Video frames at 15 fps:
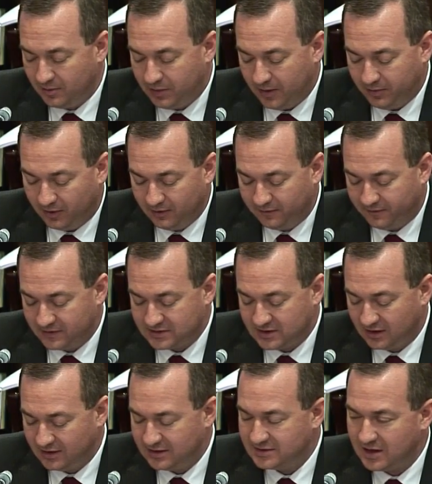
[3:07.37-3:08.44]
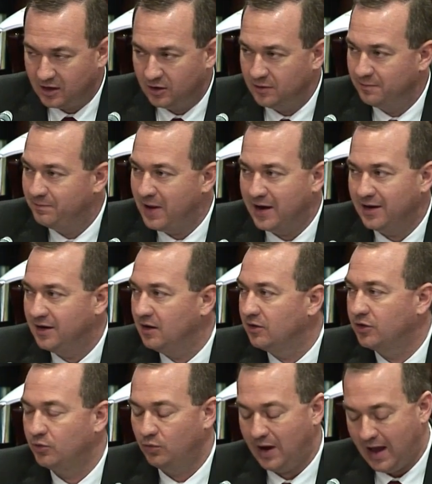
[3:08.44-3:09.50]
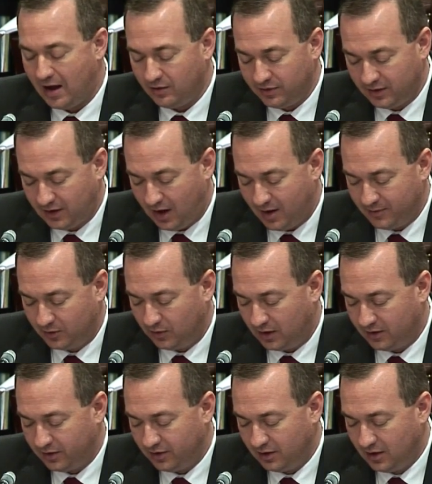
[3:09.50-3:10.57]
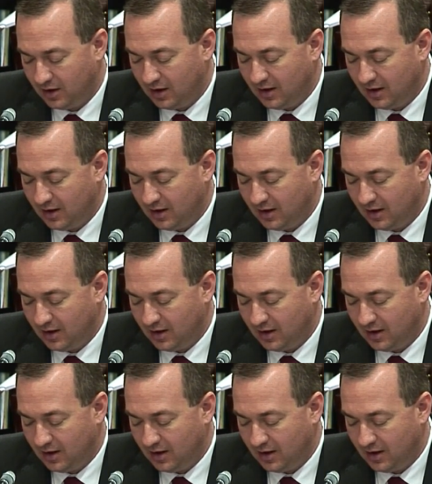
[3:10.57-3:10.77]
People in facilities that are embedded throughout the Commonwealth